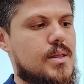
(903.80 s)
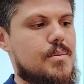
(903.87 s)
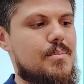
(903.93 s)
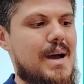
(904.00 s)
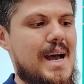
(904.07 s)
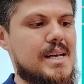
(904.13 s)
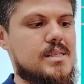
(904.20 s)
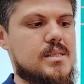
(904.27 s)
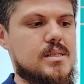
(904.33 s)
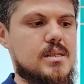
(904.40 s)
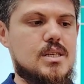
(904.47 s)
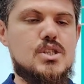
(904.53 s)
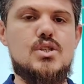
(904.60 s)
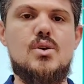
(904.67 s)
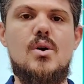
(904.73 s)
the
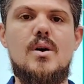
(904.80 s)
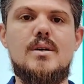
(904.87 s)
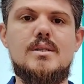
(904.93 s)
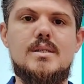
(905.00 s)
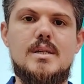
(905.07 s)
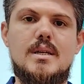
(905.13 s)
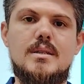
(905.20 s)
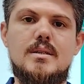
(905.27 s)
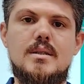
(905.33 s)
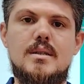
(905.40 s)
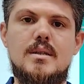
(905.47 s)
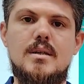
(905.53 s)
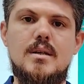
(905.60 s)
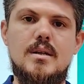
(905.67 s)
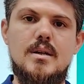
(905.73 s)
mass is constant,
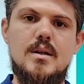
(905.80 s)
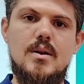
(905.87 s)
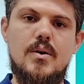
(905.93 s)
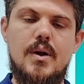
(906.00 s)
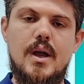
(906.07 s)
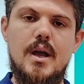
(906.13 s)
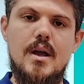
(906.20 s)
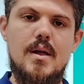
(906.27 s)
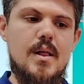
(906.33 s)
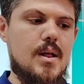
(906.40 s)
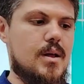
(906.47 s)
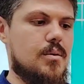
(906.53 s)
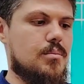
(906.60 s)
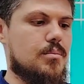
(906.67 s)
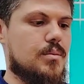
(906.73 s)

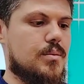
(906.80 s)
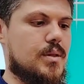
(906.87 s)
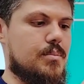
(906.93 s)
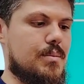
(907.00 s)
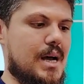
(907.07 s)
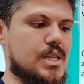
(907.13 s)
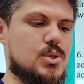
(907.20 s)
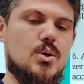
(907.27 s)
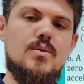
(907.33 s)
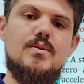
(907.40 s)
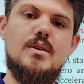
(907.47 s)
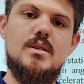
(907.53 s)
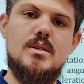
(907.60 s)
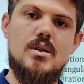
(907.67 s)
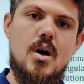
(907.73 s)
okay? The mass
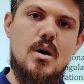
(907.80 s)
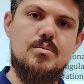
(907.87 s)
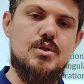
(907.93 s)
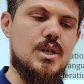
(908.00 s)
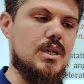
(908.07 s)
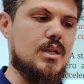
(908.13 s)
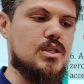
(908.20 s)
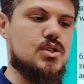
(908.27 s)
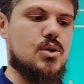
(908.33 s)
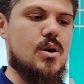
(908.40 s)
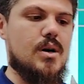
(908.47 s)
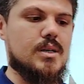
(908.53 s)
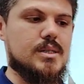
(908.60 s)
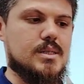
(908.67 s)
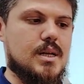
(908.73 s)
of this object is
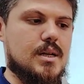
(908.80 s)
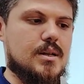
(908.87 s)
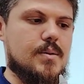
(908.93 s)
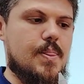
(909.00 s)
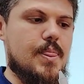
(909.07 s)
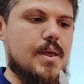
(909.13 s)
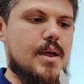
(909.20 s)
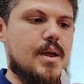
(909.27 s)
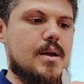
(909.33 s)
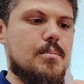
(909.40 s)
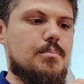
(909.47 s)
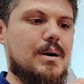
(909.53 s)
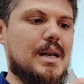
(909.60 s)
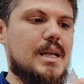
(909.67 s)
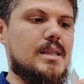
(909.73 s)
constant.
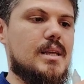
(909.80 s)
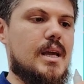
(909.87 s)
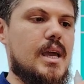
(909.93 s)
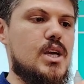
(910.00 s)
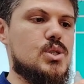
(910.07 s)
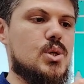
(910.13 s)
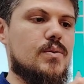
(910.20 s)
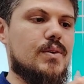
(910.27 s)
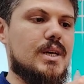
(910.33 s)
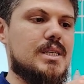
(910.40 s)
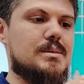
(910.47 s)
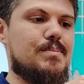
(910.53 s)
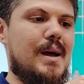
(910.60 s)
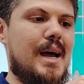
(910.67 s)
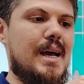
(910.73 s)
But in the case of
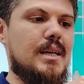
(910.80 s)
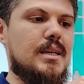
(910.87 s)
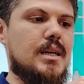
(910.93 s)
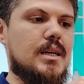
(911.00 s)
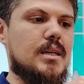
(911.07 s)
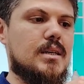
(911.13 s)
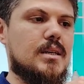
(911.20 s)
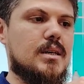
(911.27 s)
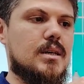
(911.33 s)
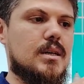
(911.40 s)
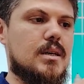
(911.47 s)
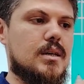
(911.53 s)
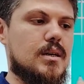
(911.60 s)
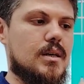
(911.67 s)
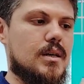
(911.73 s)
expanding,